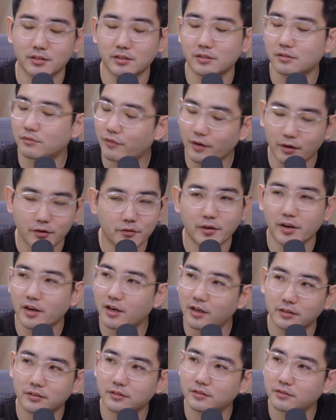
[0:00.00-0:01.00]
it's very, very
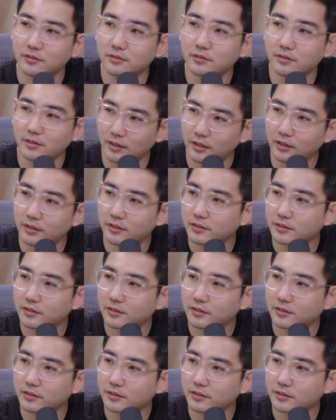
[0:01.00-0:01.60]
hard. Yeah.